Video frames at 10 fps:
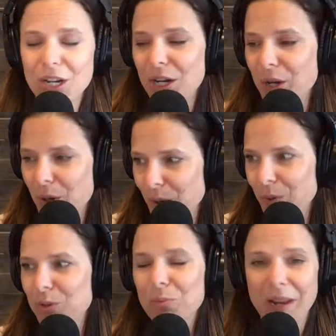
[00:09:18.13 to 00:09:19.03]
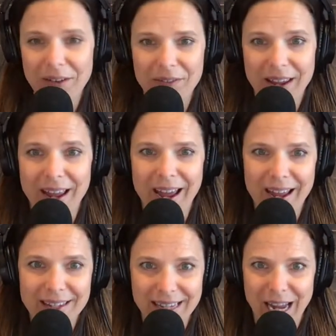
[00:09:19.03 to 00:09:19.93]
huge benefit
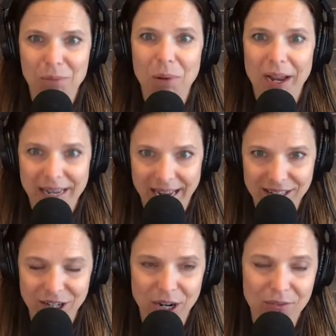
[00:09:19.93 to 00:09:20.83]
as a podcaster.